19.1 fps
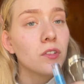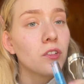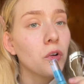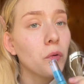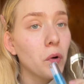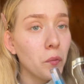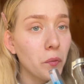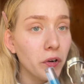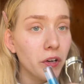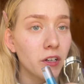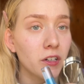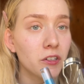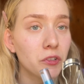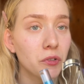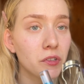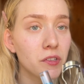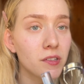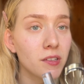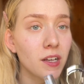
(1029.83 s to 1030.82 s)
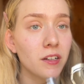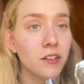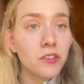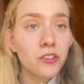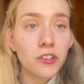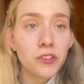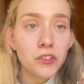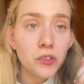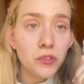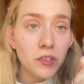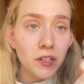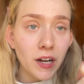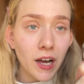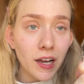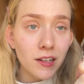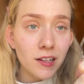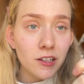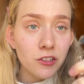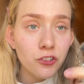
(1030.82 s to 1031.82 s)
So what we're gonna do instead is just use an
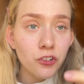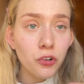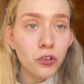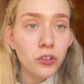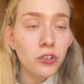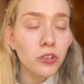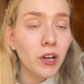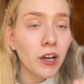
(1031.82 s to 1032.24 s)
eyelash curler.